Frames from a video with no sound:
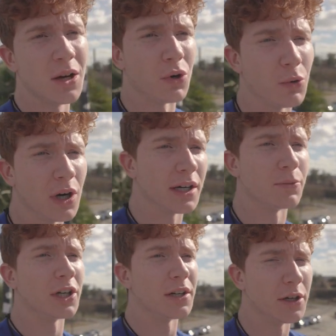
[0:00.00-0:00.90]
We're walking.
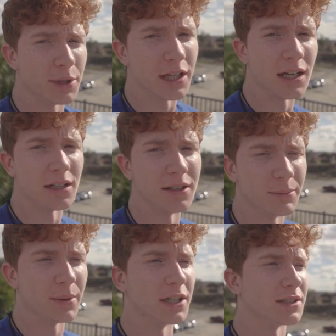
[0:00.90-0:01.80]
We're going to go meet Kylie,
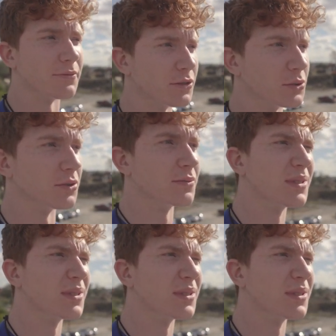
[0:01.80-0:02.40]
maybe get some food.